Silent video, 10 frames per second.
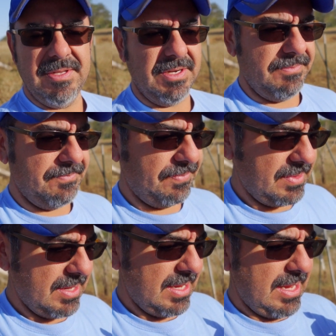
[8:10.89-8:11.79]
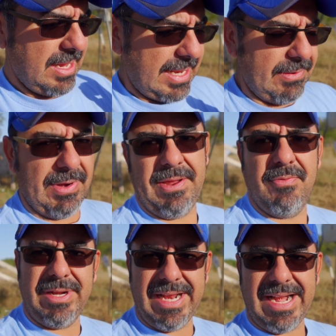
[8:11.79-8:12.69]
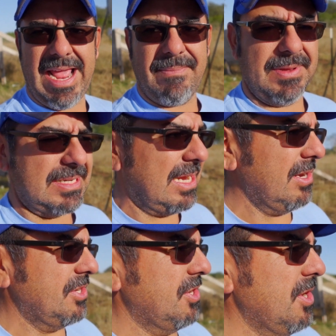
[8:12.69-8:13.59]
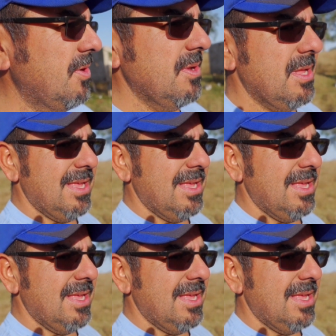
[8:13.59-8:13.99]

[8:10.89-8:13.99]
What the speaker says: So anyway, when that happens, I'll let you know.